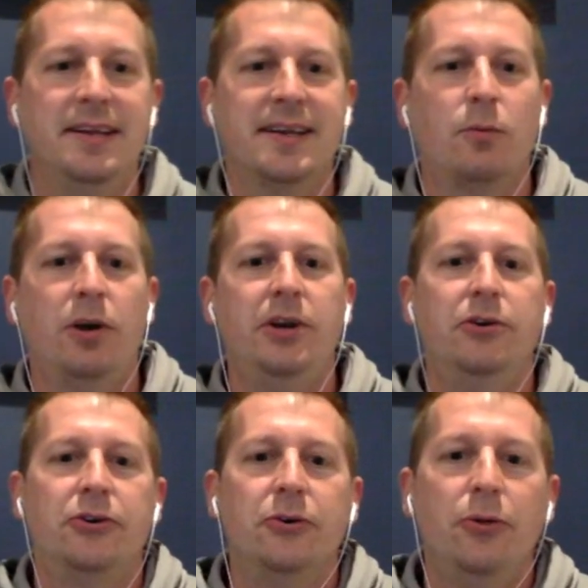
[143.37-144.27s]
It says, What are your
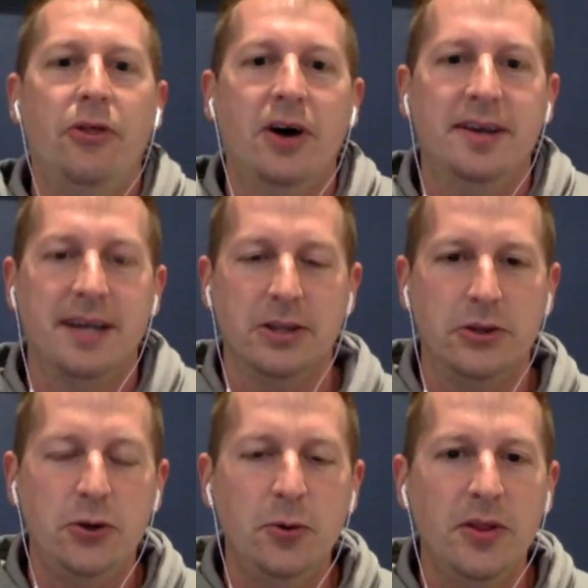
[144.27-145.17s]
true thoughts on
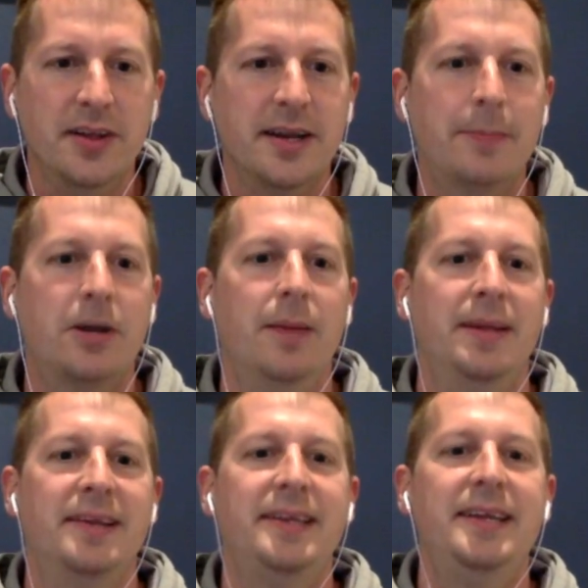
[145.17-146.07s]
Tua this
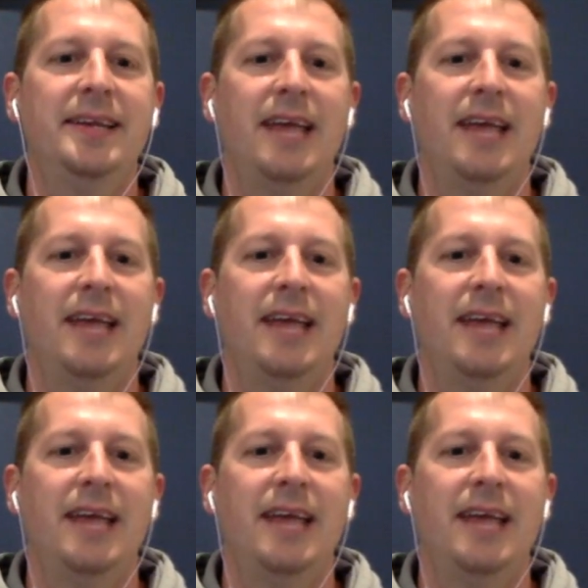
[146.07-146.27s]
upcoming season?